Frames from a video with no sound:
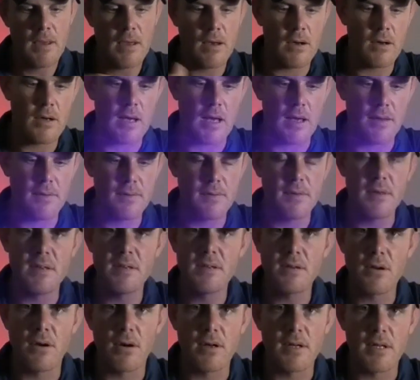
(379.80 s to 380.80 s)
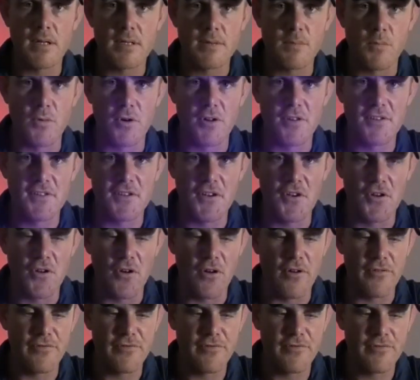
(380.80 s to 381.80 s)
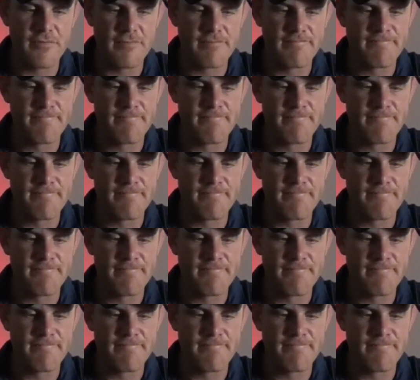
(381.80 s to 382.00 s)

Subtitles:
Okay, this guy doesn't want to turn off.